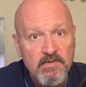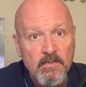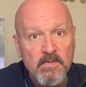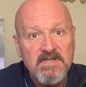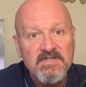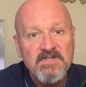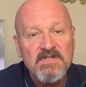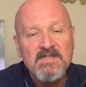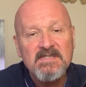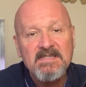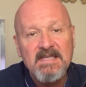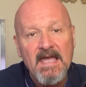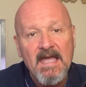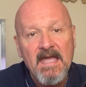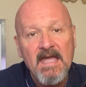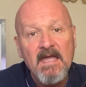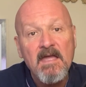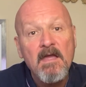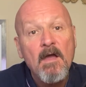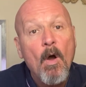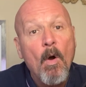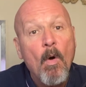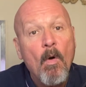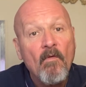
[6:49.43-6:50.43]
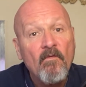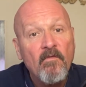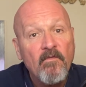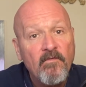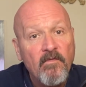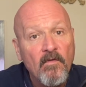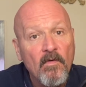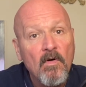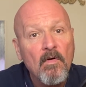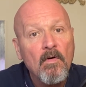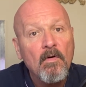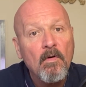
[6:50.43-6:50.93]
which is a
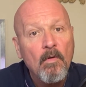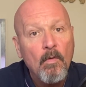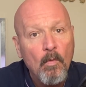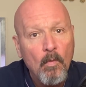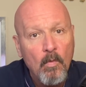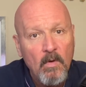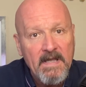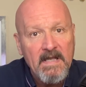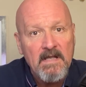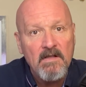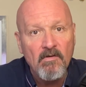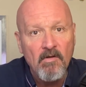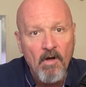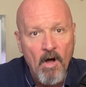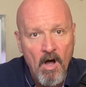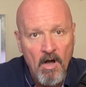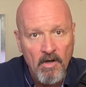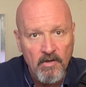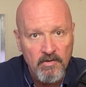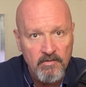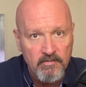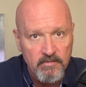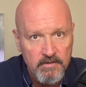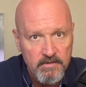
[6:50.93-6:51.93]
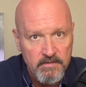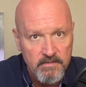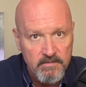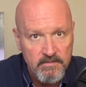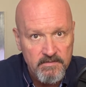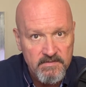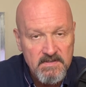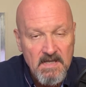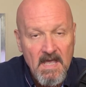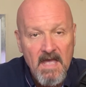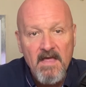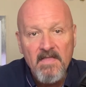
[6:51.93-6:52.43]
full week-long
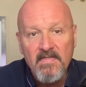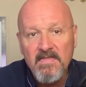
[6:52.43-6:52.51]
cruise.